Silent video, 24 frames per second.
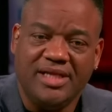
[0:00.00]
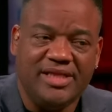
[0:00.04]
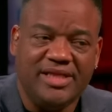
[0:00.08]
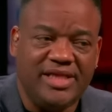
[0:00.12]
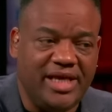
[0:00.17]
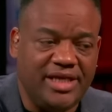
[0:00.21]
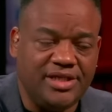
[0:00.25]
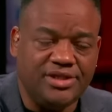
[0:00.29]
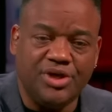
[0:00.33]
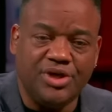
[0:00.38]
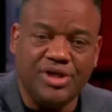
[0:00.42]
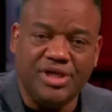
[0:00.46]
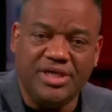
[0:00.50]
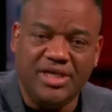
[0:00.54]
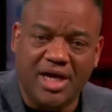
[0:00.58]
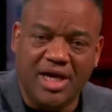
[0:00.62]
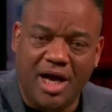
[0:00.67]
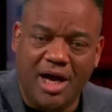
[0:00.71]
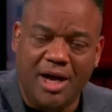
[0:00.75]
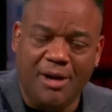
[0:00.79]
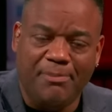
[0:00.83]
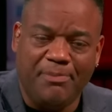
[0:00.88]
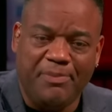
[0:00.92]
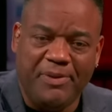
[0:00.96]
These are
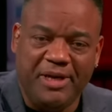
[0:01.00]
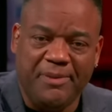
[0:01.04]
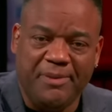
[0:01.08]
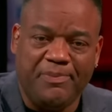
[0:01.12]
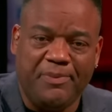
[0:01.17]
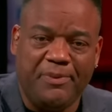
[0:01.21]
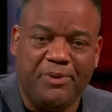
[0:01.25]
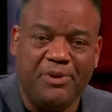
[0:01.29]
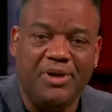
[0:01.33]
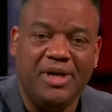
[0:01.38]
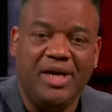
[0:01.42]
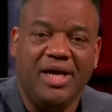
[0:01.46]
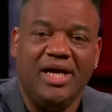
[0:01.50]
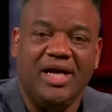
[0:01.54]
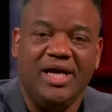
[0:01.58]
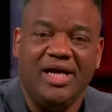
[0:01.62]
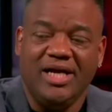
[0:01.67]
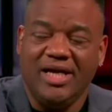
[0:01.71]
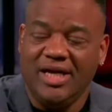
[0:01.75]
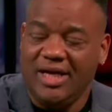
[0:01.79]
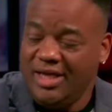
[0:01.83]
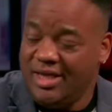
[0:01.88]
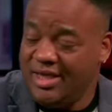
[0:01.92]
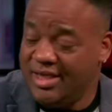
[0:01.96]
young people
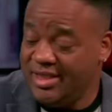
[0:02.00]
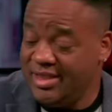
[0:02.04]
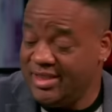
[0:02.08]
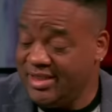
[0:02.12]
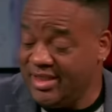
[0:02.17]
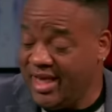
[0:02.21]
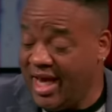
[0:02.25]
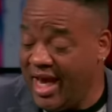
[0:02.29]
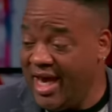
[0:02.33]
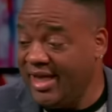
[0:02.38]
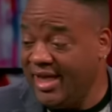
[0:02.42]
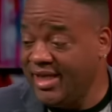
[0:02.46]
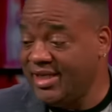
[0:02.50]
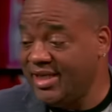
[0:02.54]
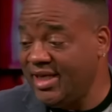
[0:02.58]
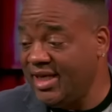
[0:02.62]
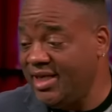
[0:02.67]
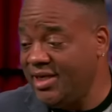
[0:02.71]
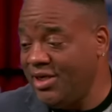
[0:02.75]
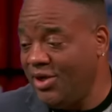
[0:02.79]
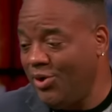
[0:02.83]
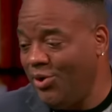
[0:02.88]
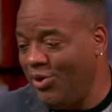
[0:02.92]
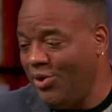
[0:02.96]

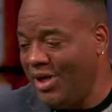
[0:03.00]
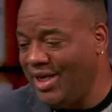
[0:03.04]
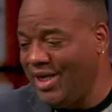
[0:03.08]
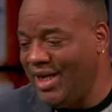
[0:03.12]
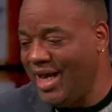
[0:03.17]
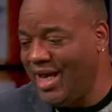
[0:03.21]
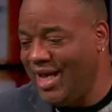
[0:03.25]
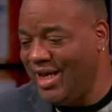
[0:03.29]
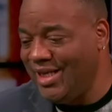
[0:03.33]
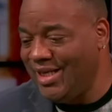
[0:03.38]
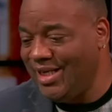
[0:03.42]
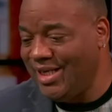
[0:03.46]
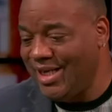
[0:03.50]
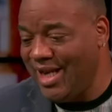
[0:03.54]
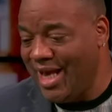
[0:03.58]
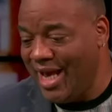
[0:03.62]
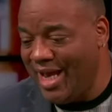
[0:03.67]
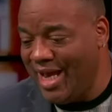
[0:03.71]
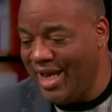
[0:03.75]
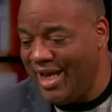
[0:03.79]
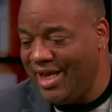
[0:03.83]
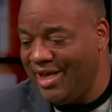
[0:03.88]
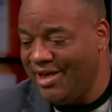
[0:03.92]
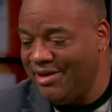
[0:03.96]
taking on a
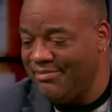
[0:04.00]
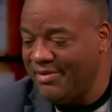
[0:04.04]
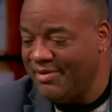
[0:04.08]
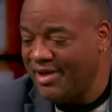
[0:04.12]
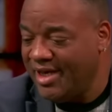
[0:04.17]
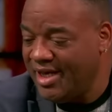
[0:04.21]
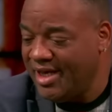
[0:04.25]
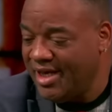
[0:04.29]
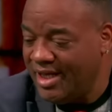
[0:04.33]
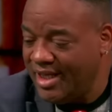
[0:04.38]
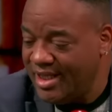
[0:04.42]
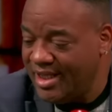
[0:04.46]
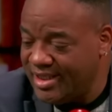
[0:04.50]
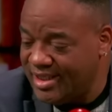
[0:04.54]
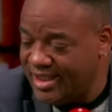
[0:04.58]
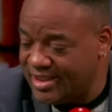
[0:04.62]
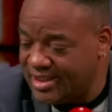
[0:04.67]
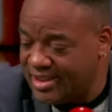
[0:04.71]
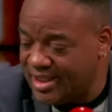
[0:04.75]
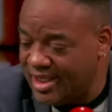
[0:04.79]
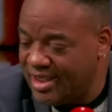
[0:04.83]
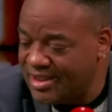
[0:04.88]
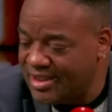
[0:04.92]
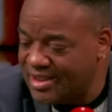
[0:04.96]
name
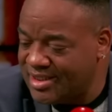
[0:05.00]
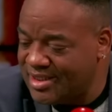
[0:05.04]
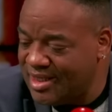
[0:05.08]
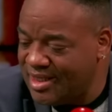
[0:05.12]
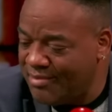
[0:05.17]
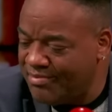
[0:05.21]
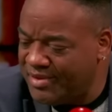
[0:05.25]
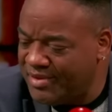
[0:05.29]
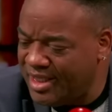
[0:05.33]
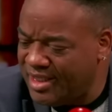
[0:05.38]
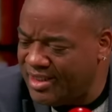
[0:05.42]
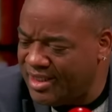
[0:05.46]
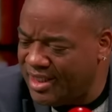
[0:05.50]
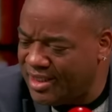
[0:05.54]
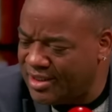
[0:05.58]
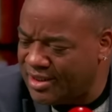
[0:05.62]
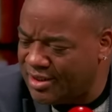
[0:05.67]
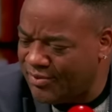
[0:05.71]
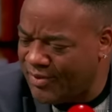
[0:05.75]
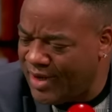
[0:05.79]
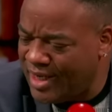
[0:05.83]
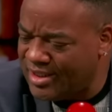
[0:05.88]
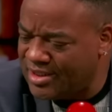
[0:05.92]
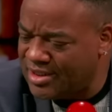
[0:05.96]
that's something
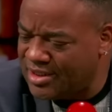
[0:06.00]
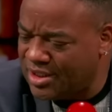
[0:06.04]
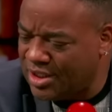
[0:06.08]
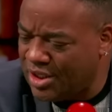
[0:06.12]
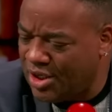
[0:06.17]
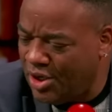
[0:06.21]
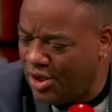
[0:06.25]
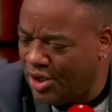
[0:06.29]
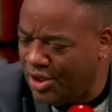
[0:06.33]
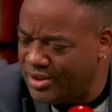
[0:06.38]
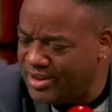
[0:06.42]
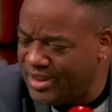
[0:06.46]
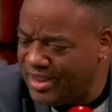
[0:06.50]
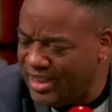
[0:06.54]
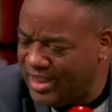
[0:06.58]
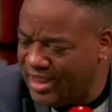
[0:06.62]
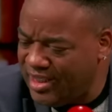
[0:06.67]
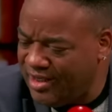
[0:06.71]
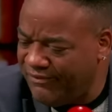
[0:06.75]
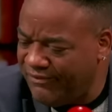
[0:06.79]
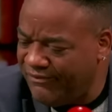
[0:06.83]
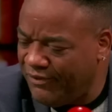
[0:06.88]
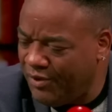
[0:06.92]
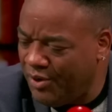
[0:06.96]
that threatens to cause
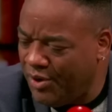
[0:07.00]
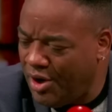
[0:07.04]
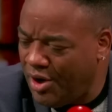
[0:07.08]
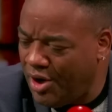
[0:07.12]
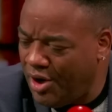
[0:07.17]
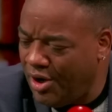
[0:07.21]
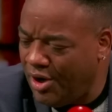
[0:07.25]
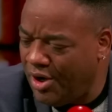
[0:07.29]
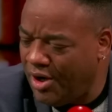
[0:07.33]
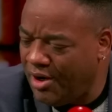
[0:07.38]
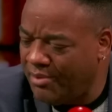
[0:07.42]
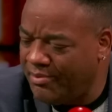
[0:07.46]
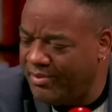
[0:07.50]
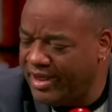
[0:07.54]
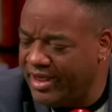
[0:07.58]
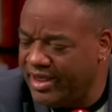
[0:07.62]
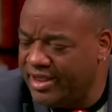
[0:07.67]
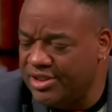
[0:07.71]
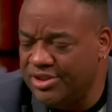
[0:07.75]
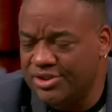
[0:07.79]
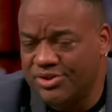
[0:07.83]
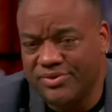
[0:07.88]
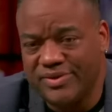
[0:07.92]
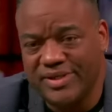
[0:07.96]
evil, harm,
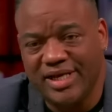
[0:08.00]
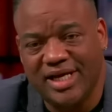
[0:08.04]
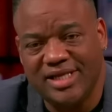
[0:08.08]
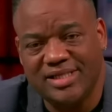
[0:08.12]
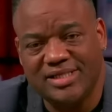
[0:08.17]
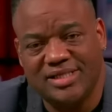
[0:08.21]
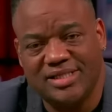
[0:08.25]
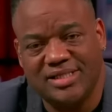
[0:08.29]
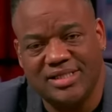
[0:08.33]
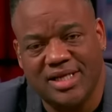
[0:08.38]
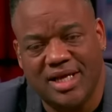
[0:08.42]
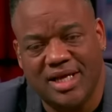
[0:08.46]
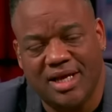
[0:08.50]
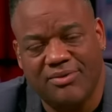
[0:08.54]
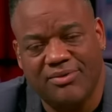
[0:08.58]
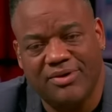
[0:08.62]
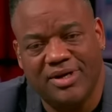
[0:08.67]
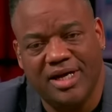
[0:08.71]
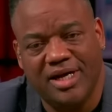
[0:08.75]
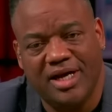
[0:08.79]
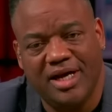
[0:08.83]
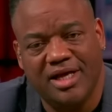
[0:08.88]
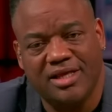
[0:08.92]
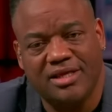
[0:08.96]
injury,
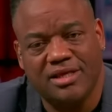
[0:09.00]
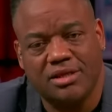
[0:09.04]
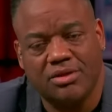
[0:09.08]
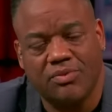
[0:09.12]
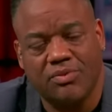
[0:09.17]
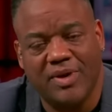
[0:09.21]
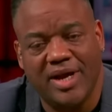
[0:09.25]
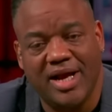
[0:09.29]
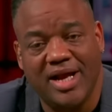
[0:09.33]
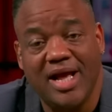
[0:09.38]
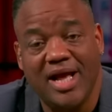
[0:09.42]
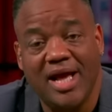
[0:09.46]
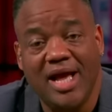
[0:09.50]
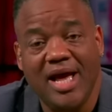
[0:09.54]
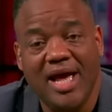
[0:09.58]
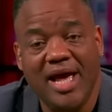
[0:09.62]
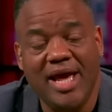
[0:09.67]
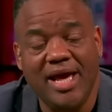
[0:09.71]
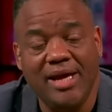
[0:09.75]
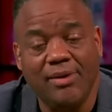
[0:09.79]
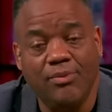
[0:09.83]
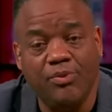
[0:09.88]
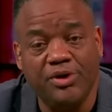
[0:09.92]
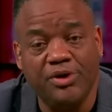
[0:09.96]
etc., a threat,
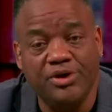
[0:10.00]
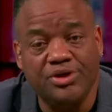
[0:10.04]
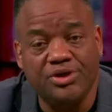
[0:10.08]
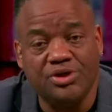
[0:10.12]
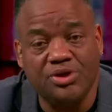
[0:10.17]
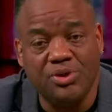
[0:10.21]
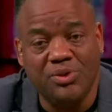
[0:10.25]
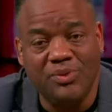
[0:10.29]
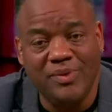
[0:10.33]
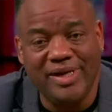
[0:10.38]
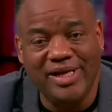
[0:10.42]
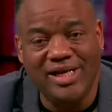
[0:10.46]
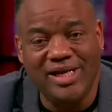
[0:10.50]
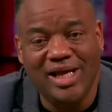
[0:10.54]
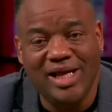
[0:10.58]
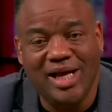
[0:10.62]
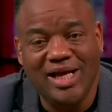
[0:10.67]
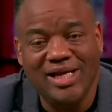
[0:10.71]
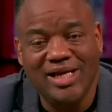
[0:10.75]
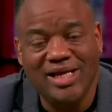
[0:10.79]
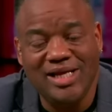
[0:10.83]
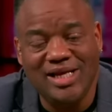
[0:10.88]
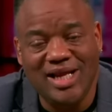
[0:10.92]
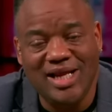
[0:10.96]
and we're
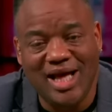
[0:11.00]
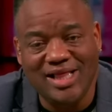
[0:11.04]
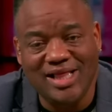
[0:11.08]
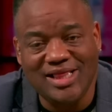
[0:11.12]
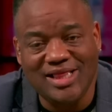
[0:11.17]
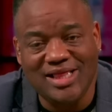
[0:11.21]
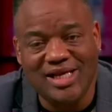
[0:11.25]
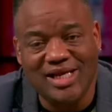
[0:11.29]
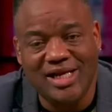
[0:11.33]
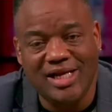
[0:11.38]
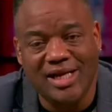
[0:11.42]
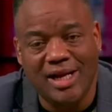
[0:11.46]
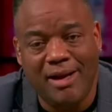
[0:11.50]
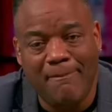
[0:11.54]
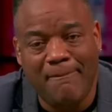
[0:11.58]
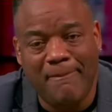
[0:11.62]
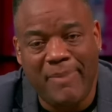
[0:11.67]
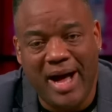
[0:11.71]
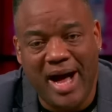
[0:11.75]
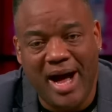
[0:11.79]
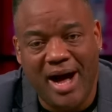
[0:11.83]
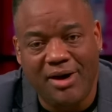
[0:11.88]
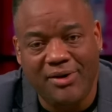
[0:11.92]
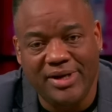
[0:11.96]
doing nothing
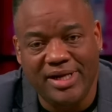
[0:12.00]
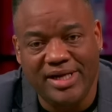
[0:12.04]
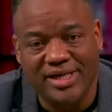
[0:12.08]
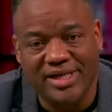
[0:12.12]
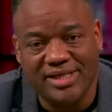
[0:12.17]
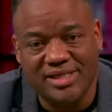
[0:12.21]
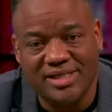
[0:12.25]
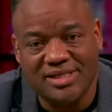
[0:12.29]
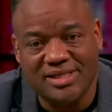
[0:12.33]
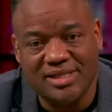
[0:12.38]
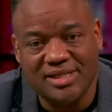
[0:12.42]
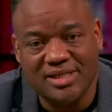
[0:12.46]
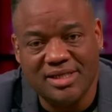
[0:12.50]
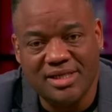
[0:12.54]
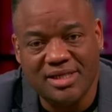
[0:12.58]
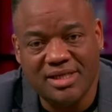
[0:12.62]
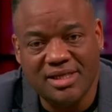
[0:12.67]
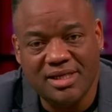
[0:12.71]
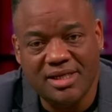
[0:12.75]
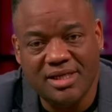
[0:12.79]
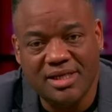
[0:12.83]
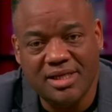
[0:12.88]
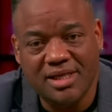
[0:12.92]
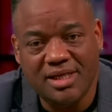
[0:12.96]
about it.
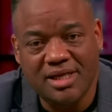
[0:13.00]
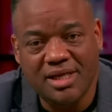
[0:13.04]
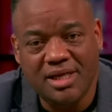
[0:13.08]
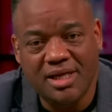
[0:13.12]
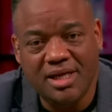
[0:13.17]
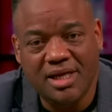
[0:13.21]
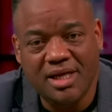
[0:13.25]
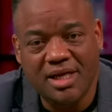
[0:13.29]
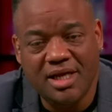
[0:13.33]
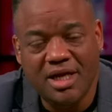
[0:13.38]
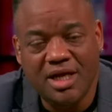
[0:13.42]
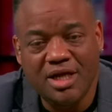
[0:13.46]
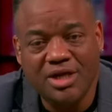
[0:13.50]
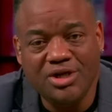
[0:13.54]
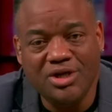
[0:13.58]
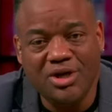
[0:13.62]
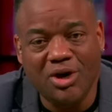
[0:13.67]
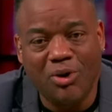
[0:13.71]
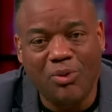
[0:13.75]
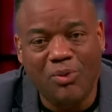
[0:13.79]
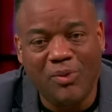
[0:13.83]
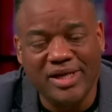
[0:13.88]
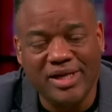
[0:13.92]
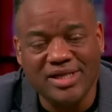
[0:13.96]

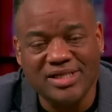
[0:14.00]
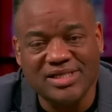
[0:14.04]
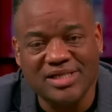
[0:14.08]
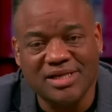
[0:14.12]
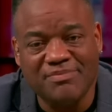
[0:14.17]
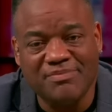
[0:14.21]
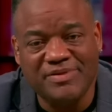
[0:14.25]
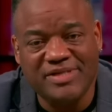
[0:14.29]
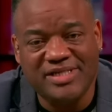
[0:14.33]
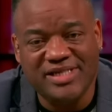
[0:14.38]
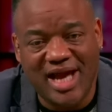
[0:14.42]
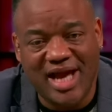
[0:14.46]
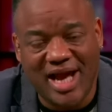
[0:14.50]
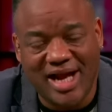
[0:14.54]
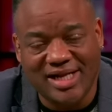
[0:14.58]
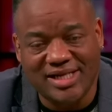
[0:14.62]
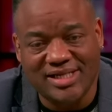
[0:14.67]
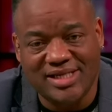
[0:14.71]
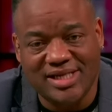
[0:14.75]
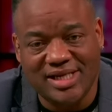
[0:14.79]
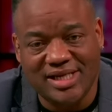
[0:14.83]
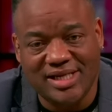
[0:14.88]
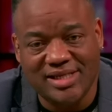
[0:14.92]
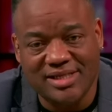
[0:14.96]
No one's
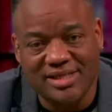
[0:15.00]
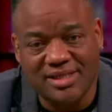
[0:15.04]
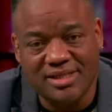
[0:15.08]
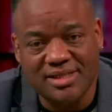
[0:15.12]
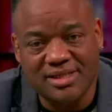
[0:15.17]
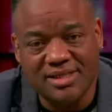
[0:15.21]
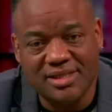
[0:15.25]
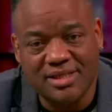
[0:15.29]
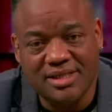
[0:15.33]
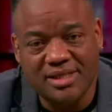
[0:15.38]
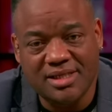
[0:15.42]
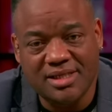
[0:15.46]
objecting.